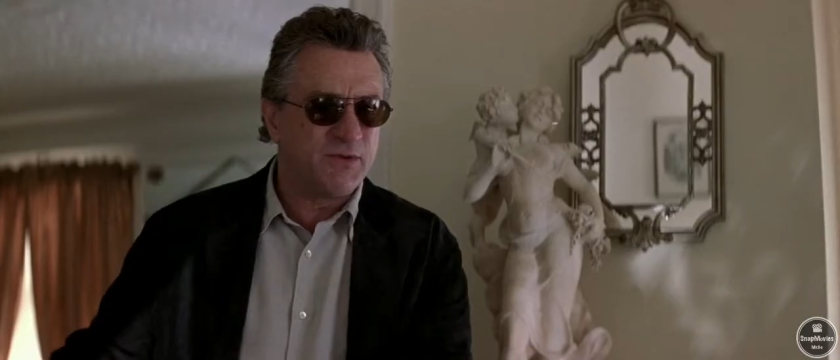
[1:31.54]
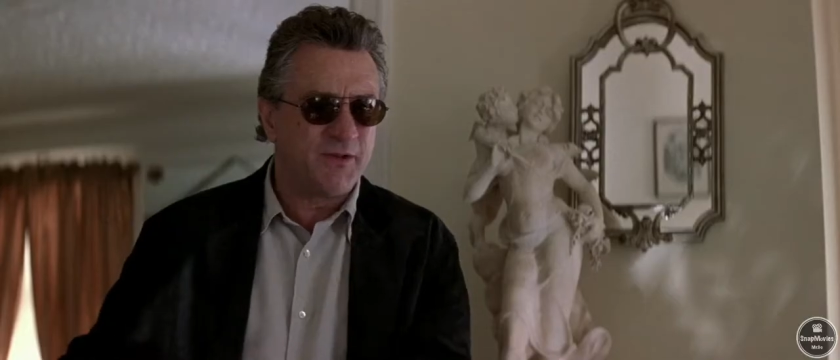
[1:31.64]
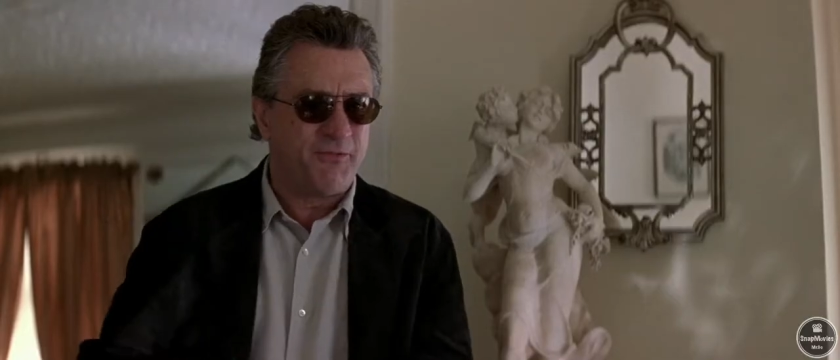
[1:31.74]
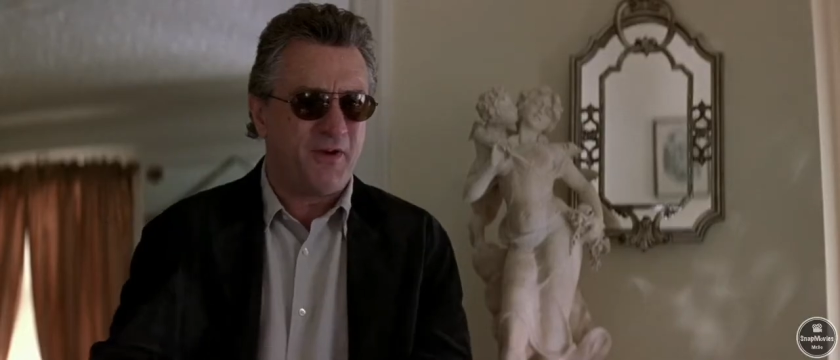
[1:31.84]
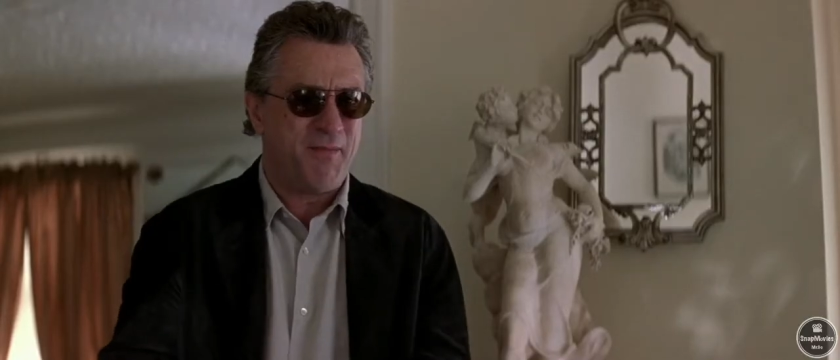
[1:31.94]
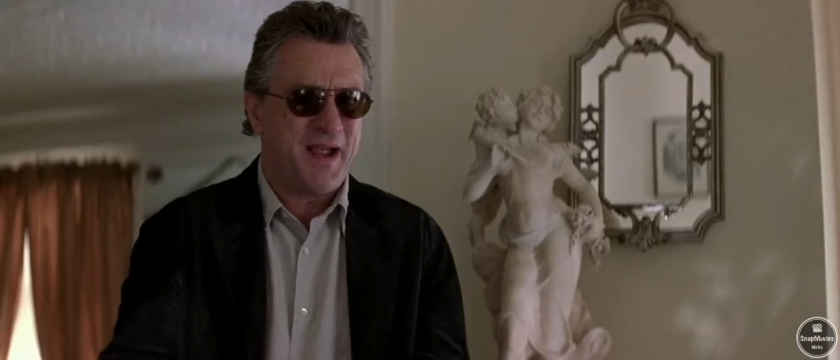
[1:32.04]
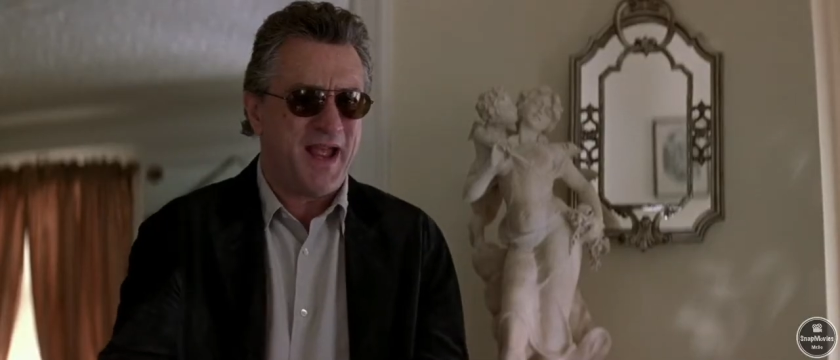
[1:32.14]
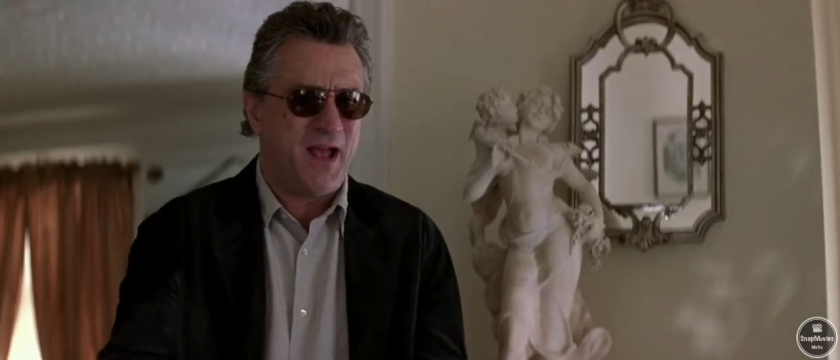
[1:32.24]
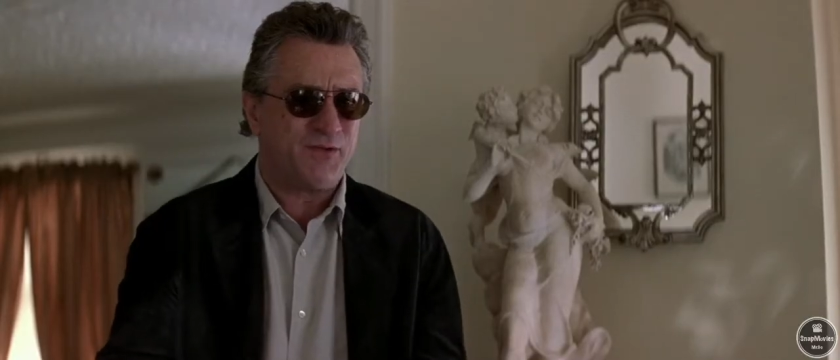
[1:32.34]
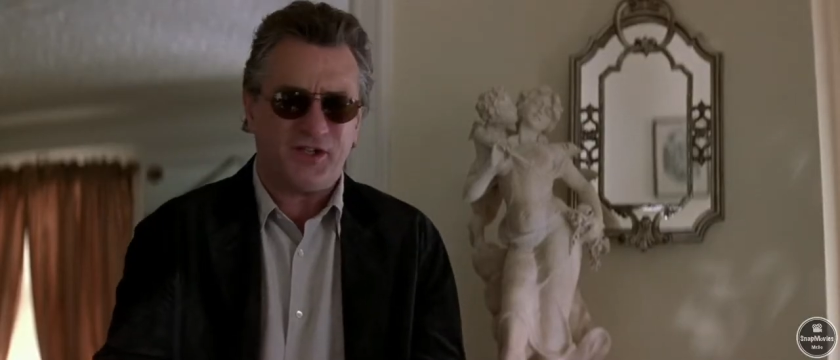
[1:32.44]
He was in front of my
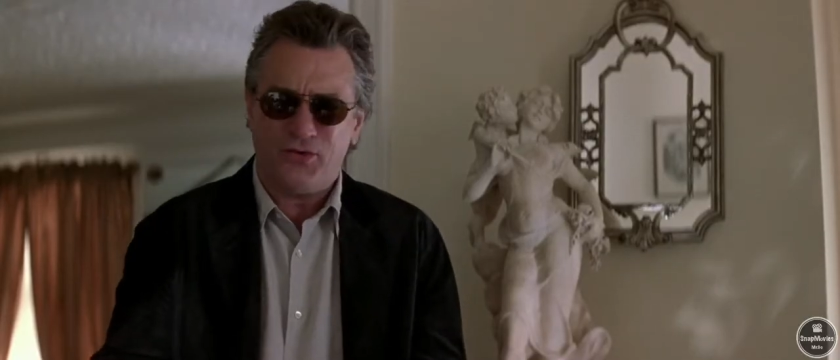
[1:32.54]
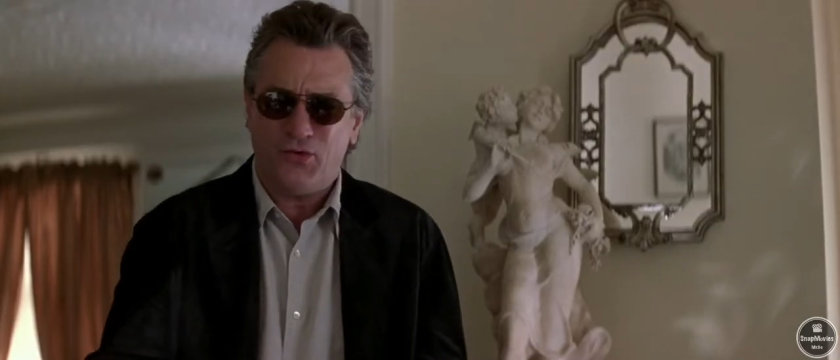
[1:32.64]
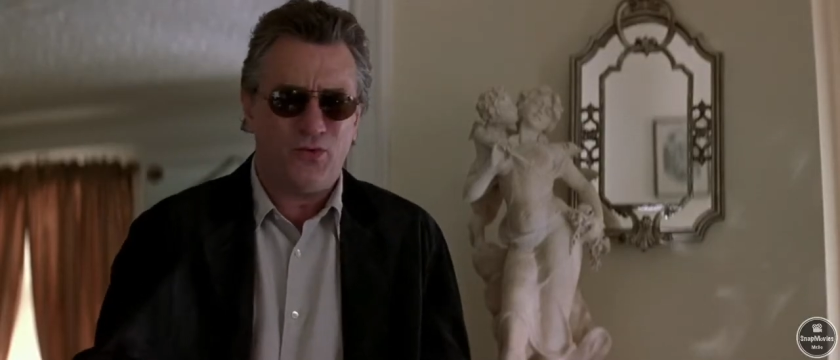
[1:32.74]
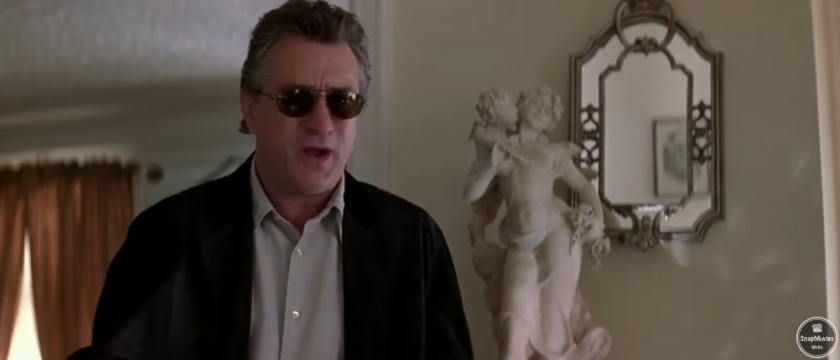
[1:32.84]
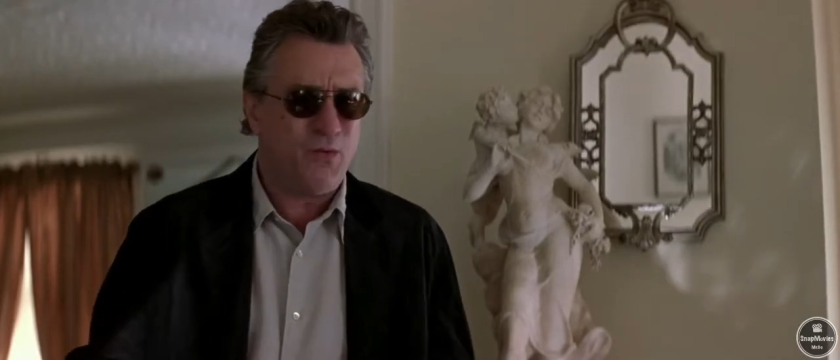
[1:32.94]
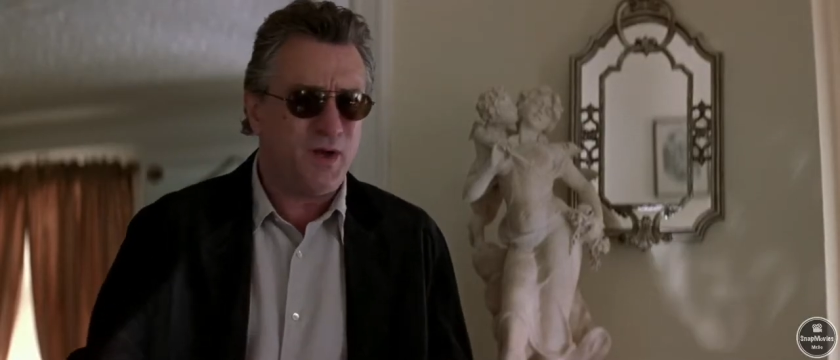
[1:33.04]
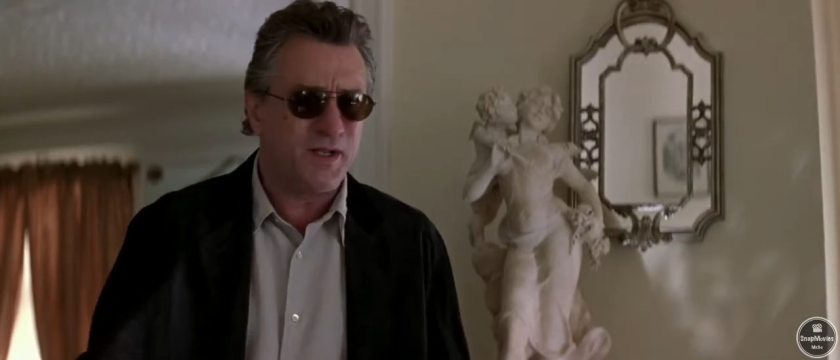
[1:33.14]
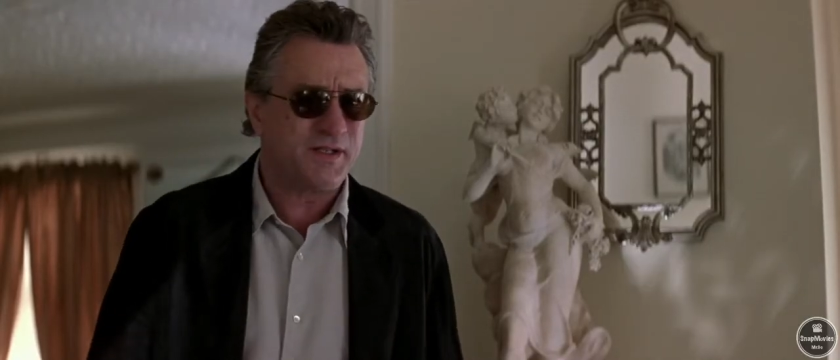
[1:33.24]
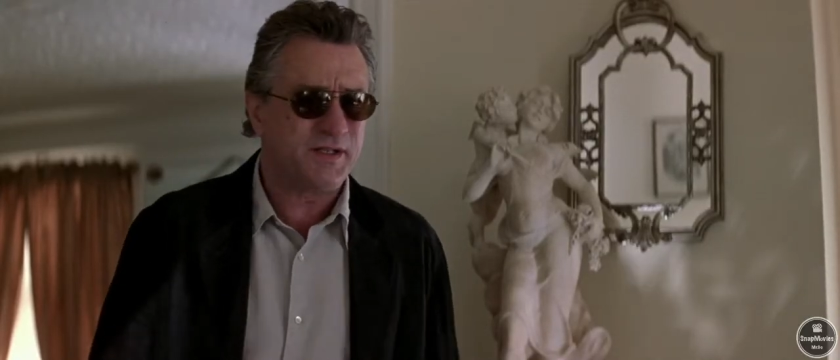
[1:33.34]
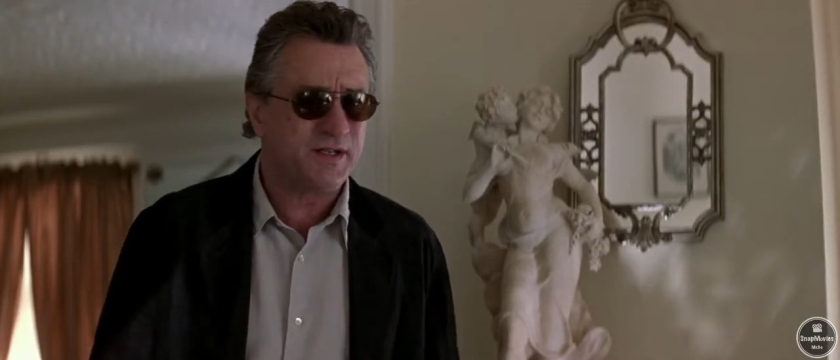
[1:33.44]
house. He knew who I oh.
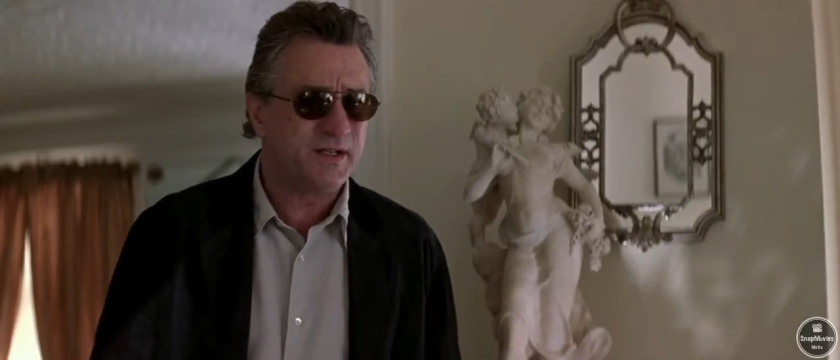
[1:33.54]
was.